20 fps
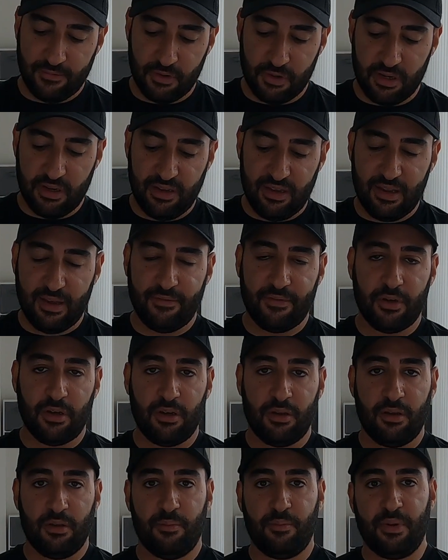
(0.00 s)
I've got
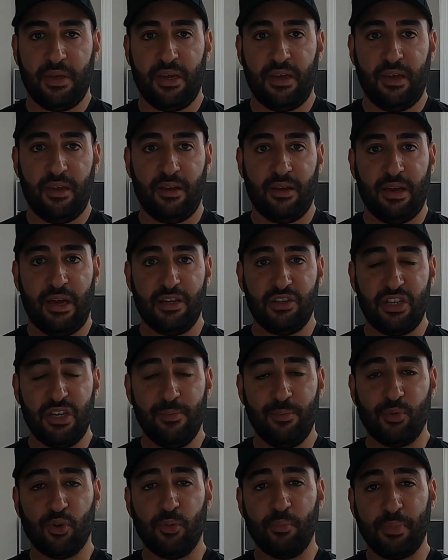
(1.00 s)
another pair. Actually
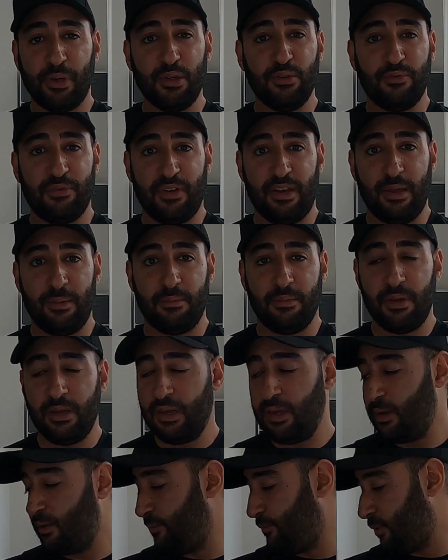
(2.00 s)
bought both of them
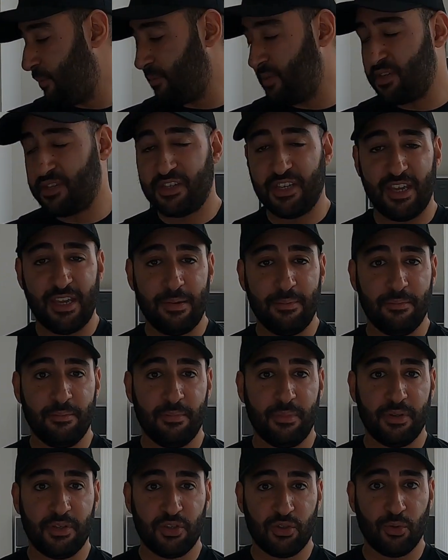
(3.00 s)
from the
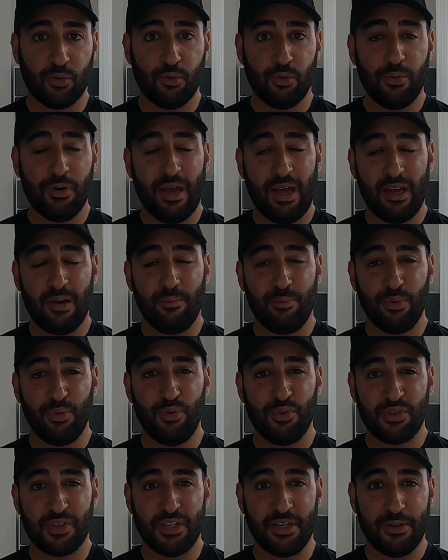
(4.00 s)
same stall at a
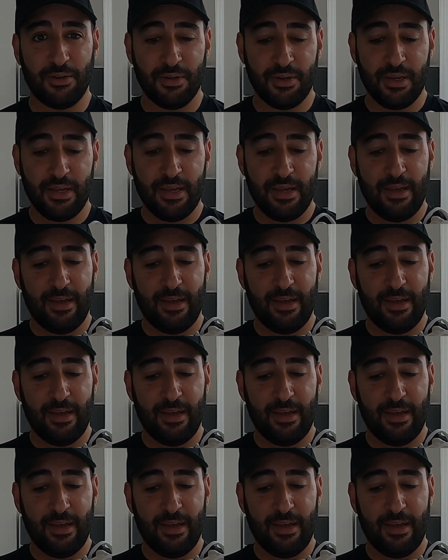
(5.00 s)
boot sale.